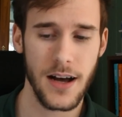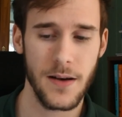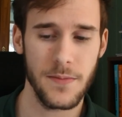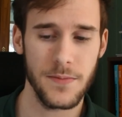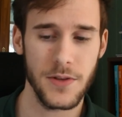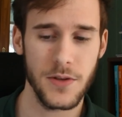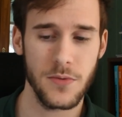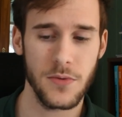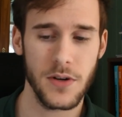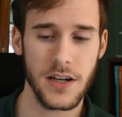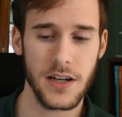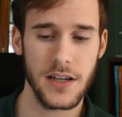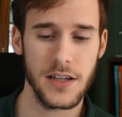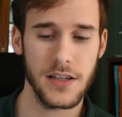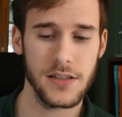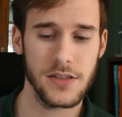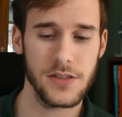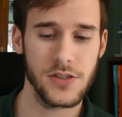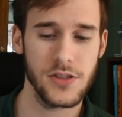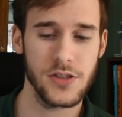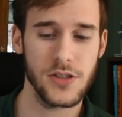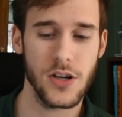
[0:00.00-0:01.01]
You want to
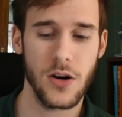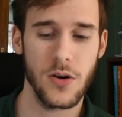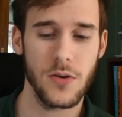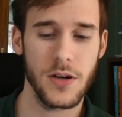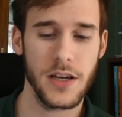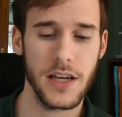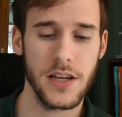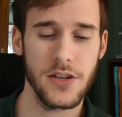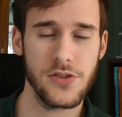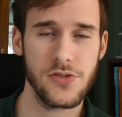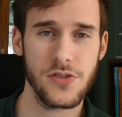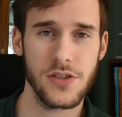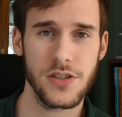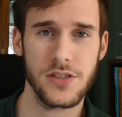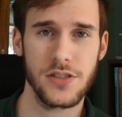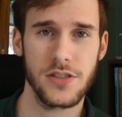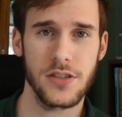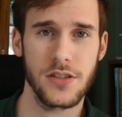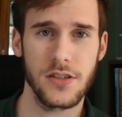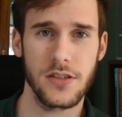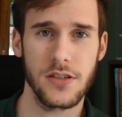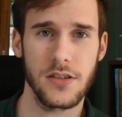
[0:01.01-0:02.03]
show
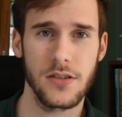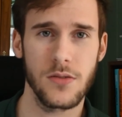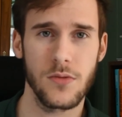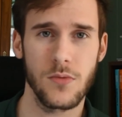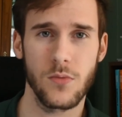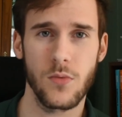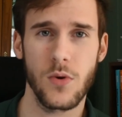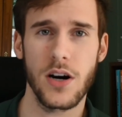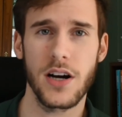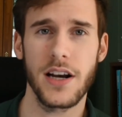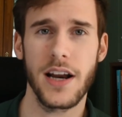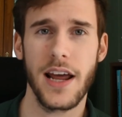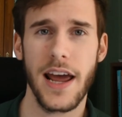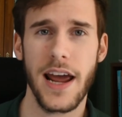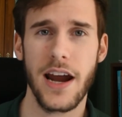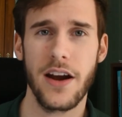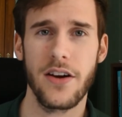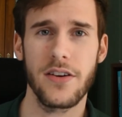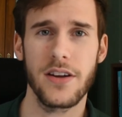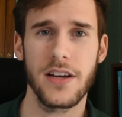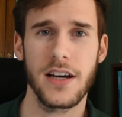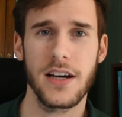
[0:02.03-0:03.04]
interest in one
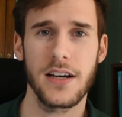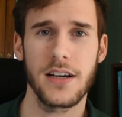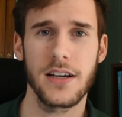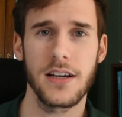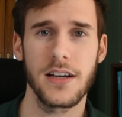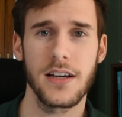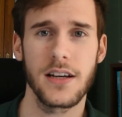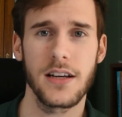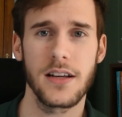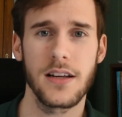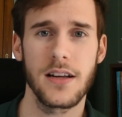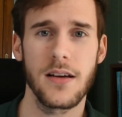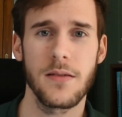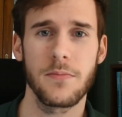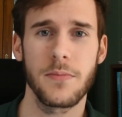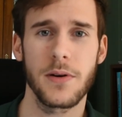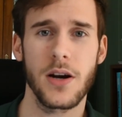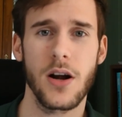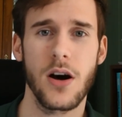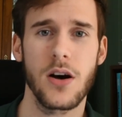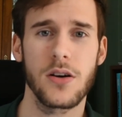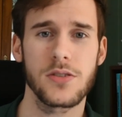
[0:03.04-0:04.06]
area,
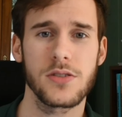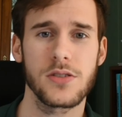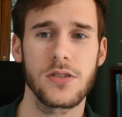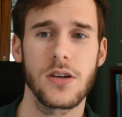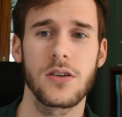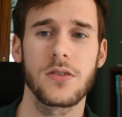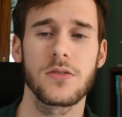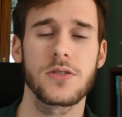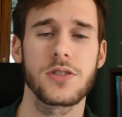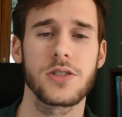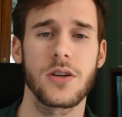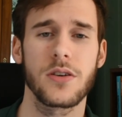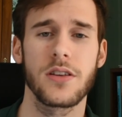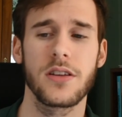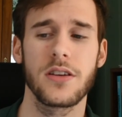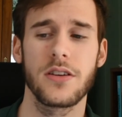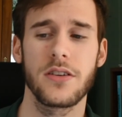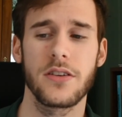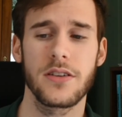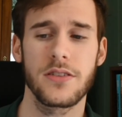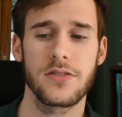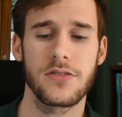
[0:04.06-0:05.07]
but also show that
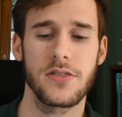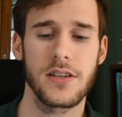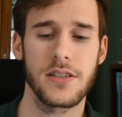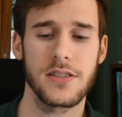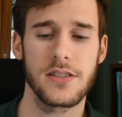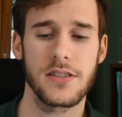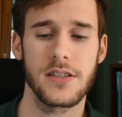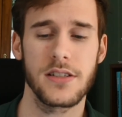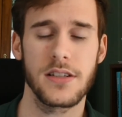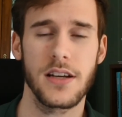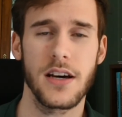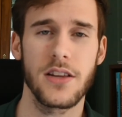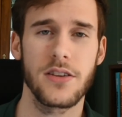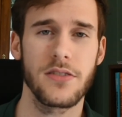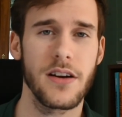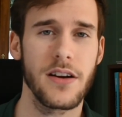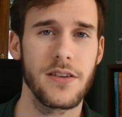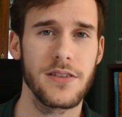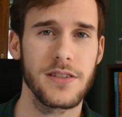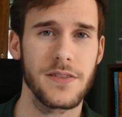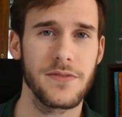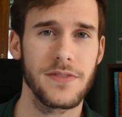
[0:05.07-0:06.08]
you're interested in other
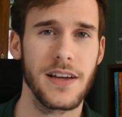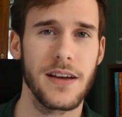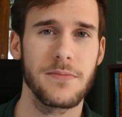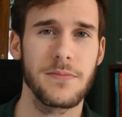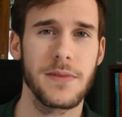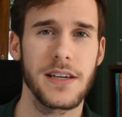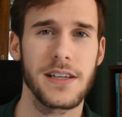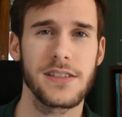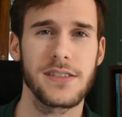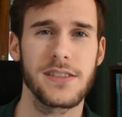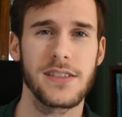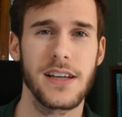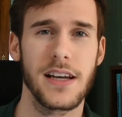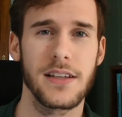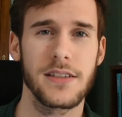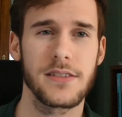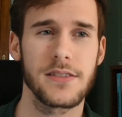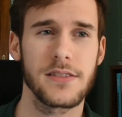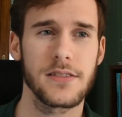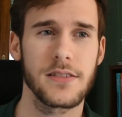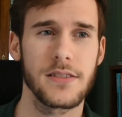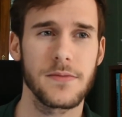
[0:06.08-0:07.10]
areas, if that makes
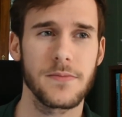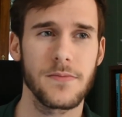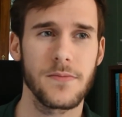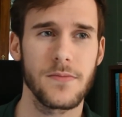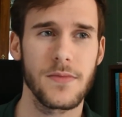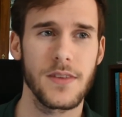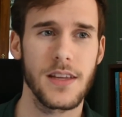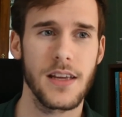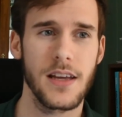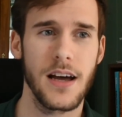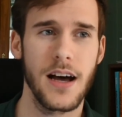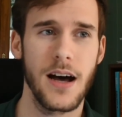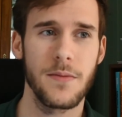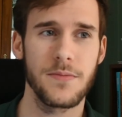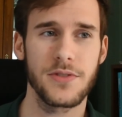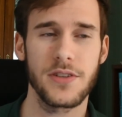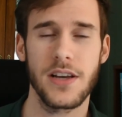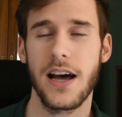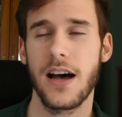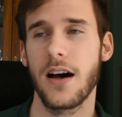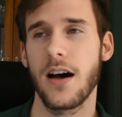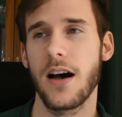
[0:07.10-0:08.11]
sense.
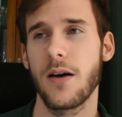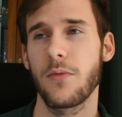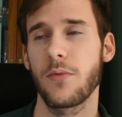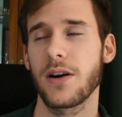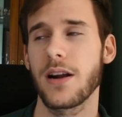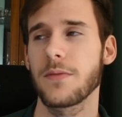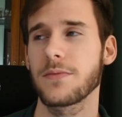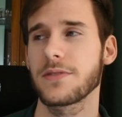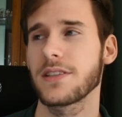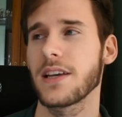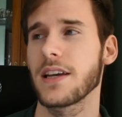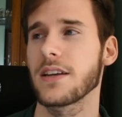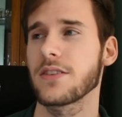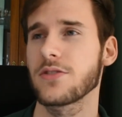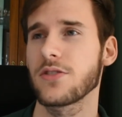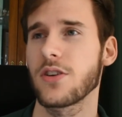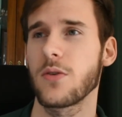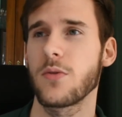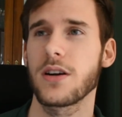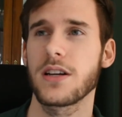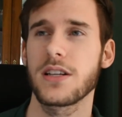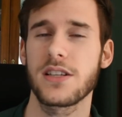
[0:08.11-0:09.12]
What I'm saying is you
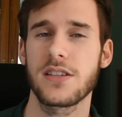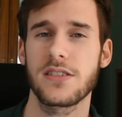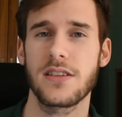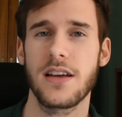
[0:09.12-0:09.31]
don't want to just